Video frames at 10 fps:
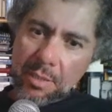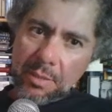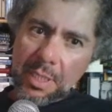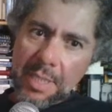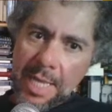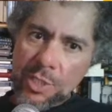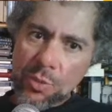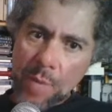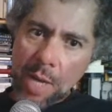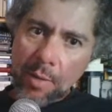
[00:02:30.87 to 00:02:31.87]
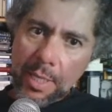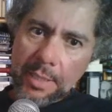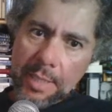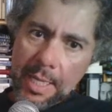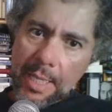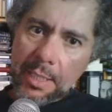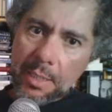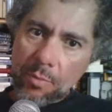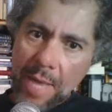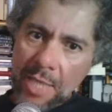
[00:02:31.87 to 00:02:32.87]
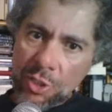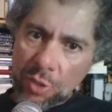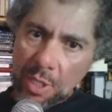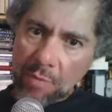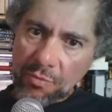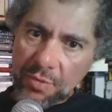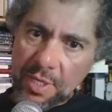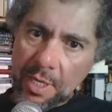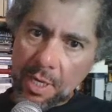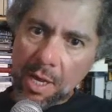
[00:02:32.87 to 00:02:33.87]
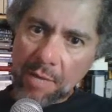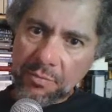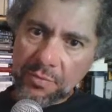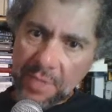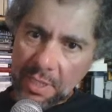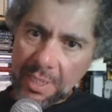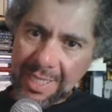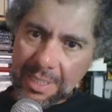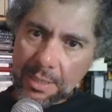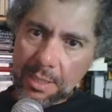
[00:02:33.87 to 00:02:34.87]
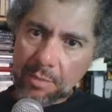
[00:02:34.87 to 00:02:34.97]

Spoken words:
the natural and irrational fear of feeling,